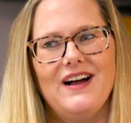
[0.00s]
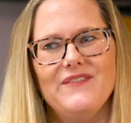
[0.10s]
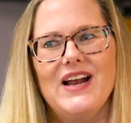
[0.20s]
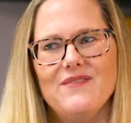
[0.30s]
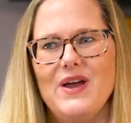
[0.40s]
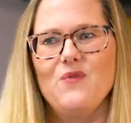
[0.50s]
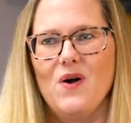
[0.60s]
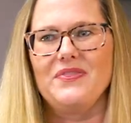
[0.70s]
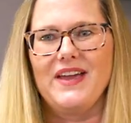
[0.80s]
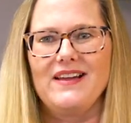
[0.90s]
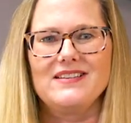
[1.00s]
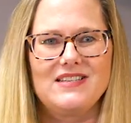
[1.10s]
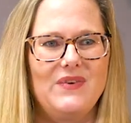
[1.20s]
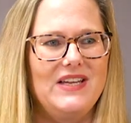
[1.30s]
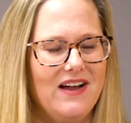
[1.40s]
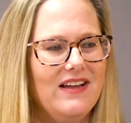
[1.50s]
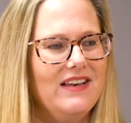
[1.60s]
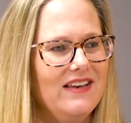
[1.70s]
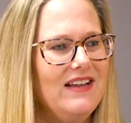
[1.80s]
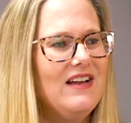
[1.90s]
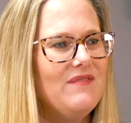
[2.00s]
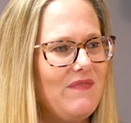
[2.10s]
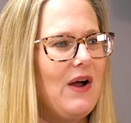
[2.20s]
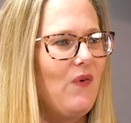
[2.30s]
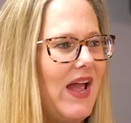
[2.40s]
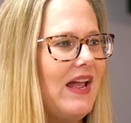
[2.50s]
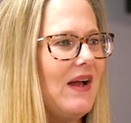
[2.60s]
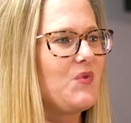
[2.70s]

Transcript: I may want things to be done my way.